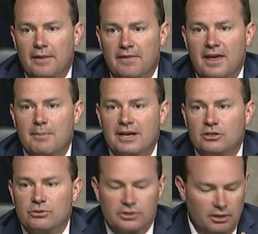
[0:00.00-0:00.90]
they may
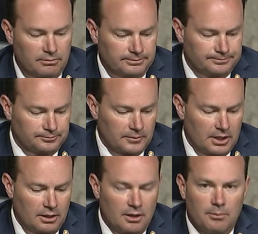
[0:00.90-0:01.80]
do so.
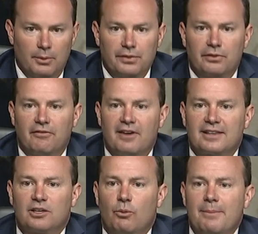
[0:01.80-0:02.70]
But the
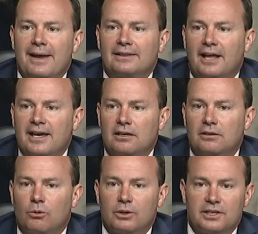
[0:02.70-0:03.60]
fact that we may like
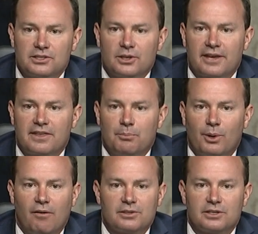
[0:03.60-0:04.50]
or dislike that
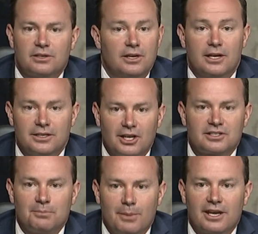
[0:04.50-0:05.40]
policy
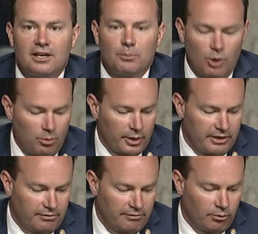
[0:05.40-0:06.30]
doesn't make it
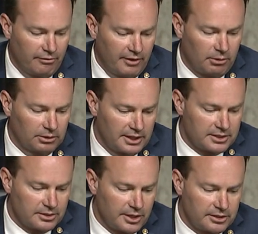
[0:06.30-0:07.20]
appropriate for federal
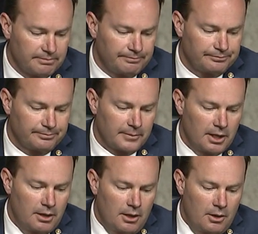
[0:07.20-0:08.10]
legislation.
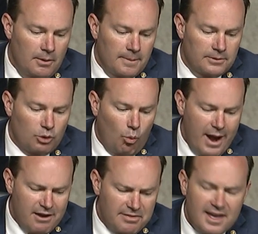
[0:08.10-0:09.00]
So
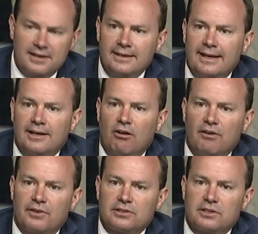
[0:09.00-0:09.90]
where then in
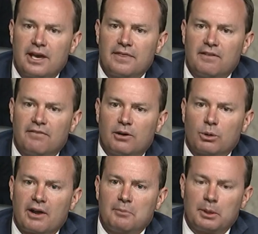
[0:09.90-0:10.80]
all of this can the
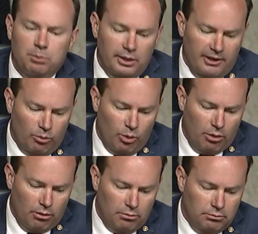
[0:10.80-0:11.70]
federal government play a
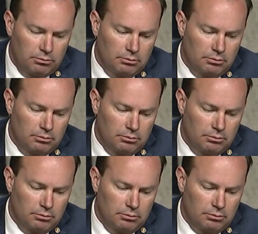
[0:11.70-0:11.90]
role?